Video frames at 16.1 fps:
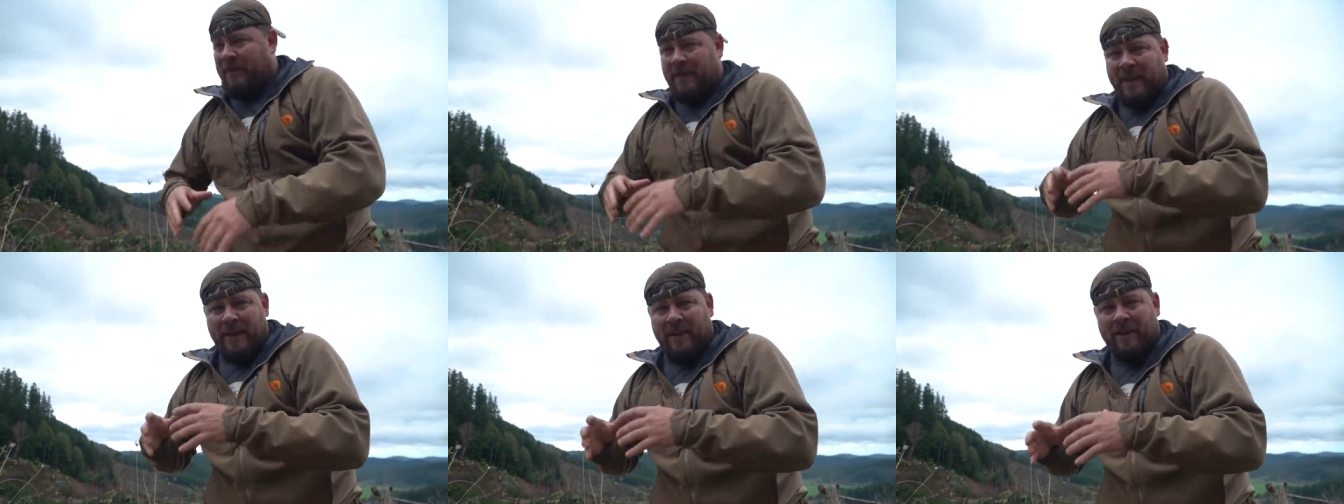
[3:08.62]

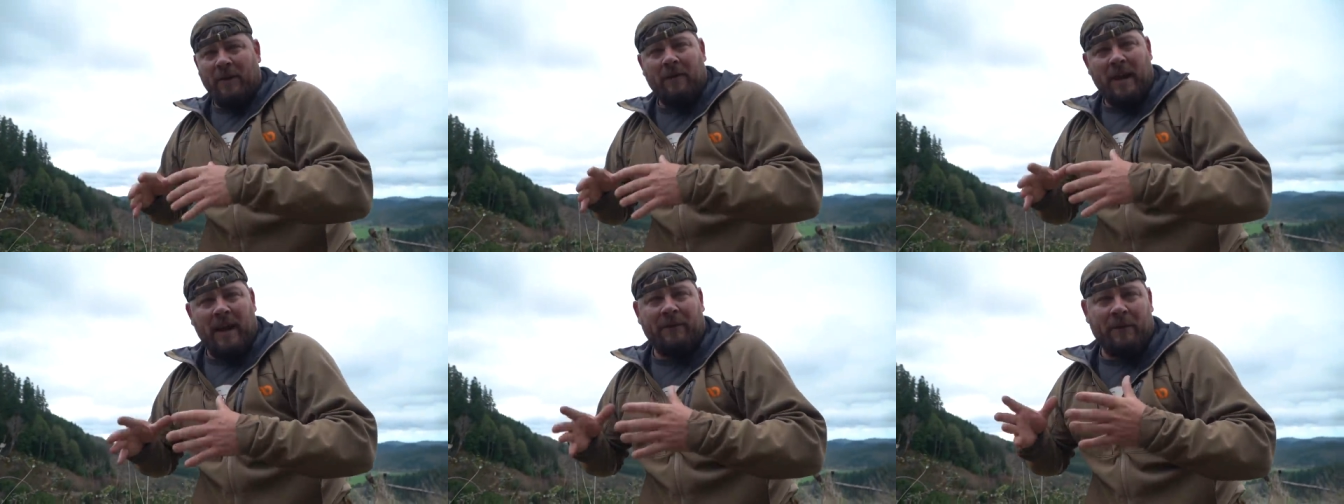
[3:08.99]
that you
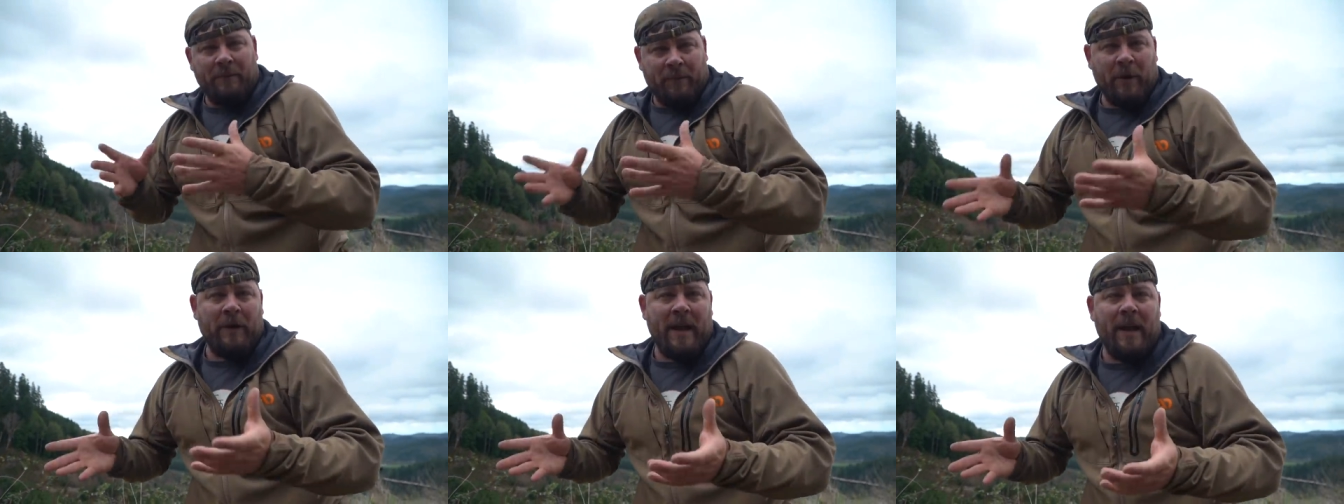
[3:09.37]
don't have to
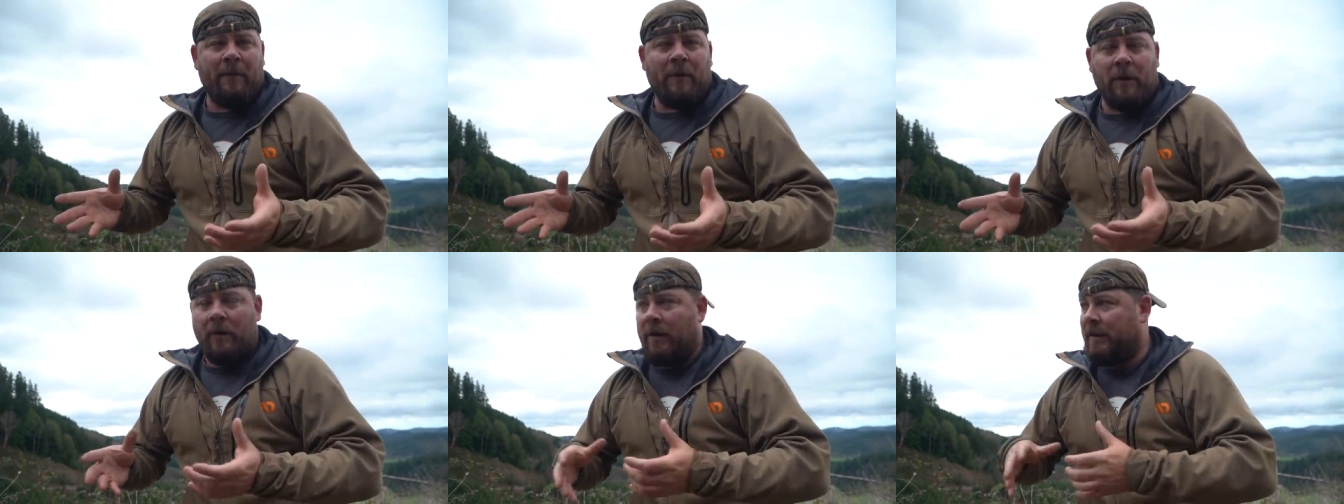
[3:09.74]
burn
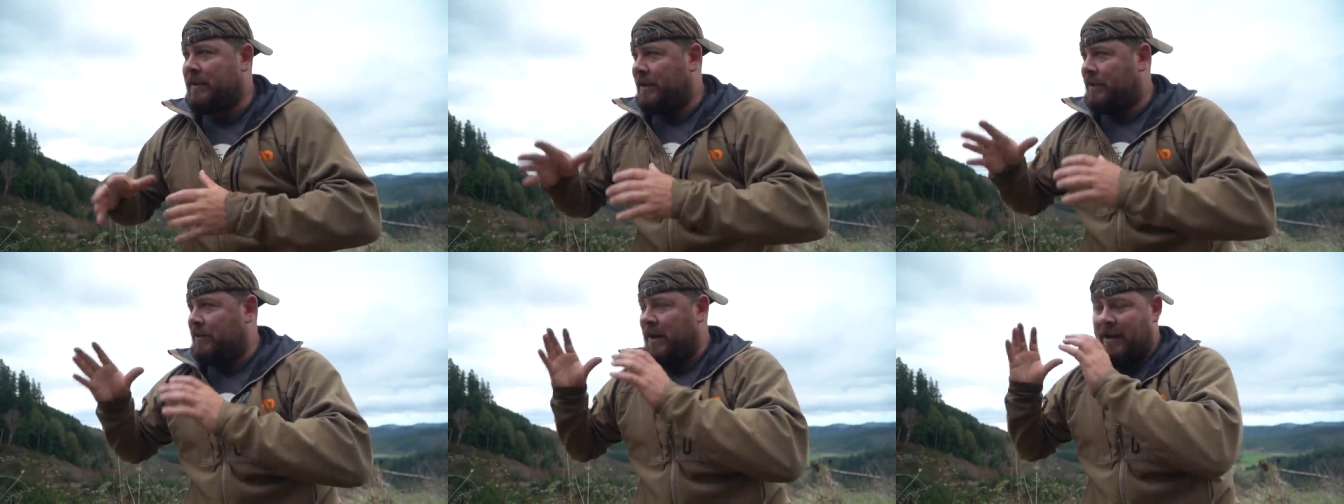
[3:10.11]
ammo
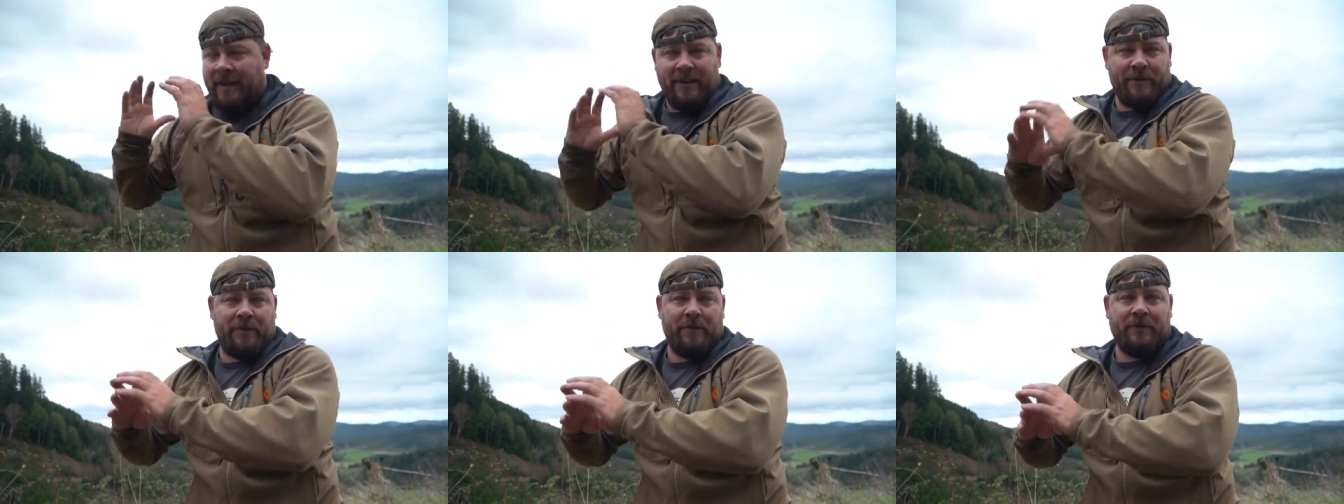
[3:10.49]
to try to
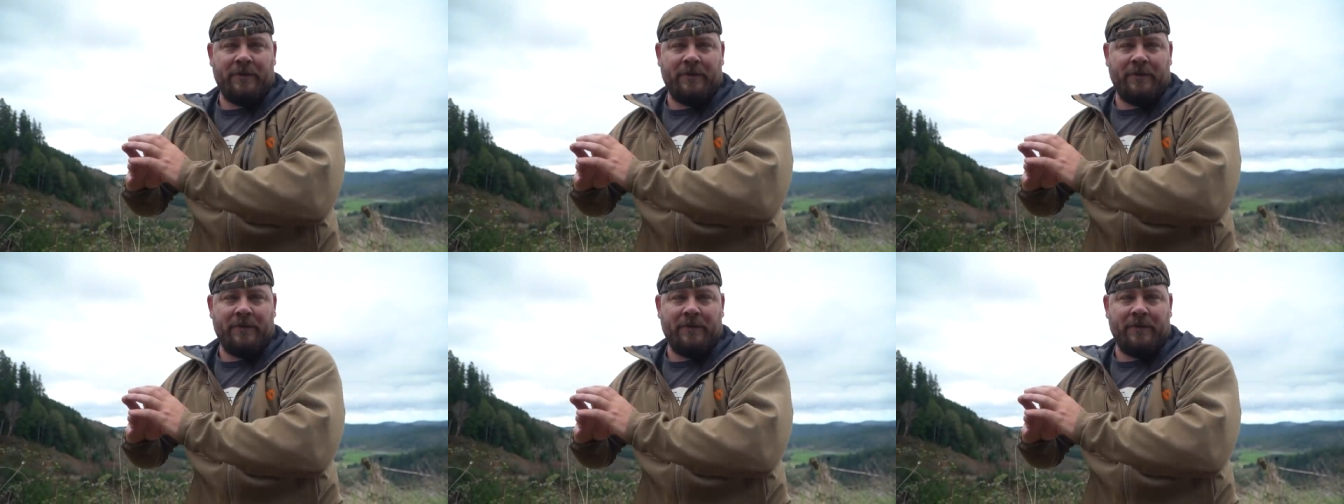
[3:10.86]
get your